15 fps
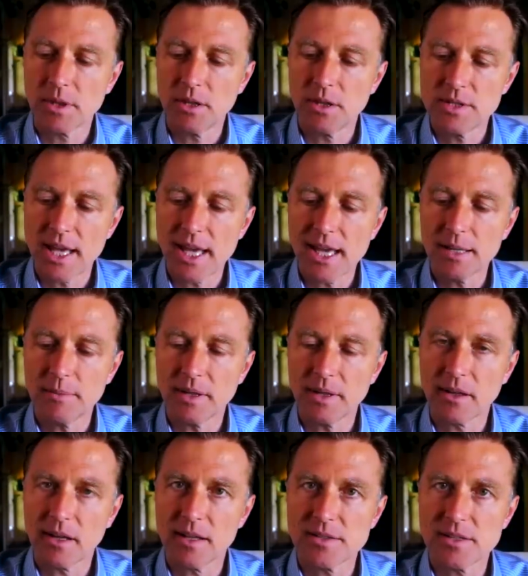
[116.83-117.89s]
Q10
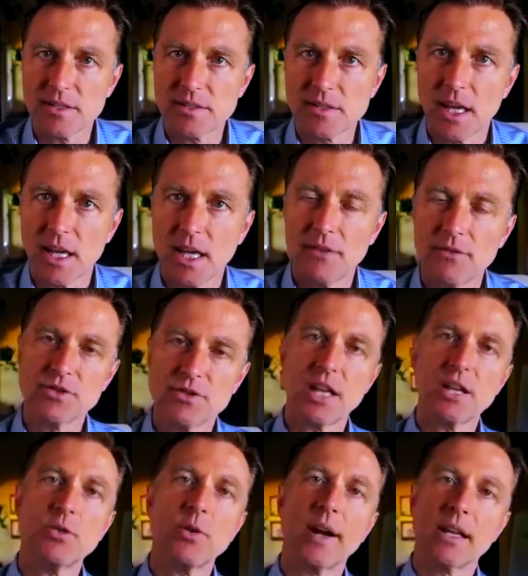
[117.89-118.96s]
because it, if you're
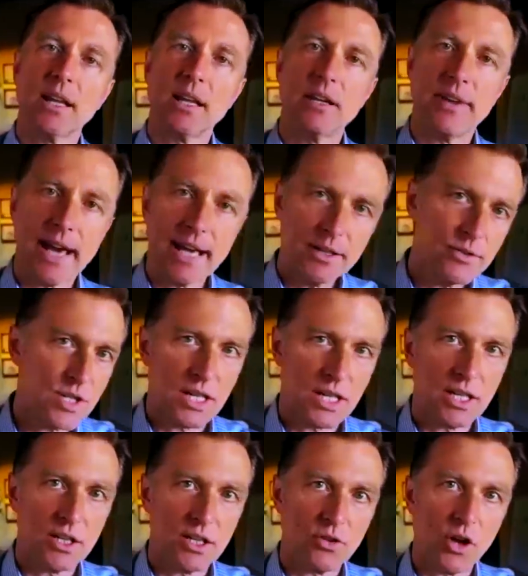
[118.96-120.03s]
generating a lot of
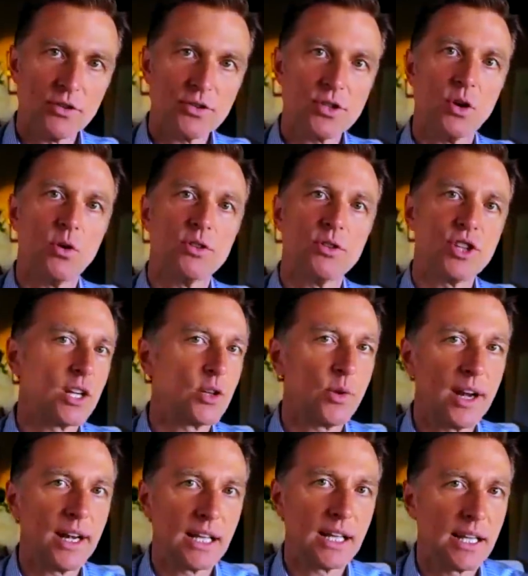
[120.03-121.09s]
energy, you're also
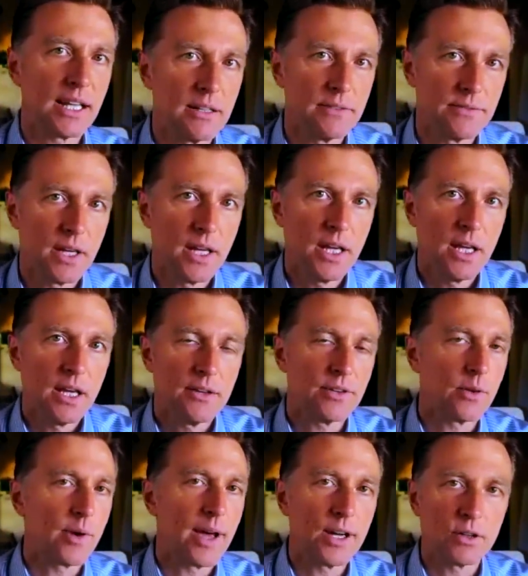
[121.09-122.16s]
generating a lot of
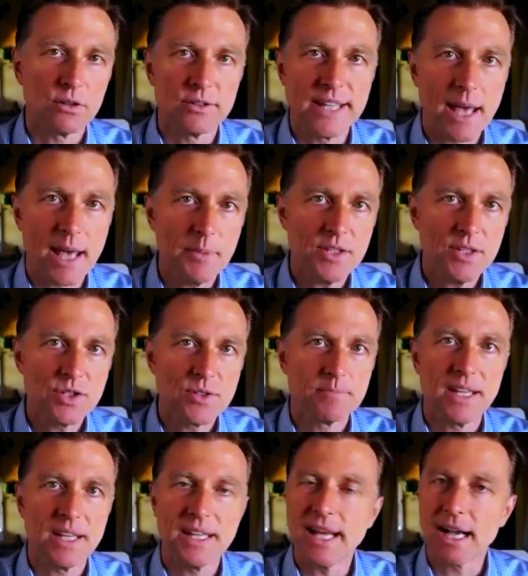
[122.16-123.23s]
free radical damage and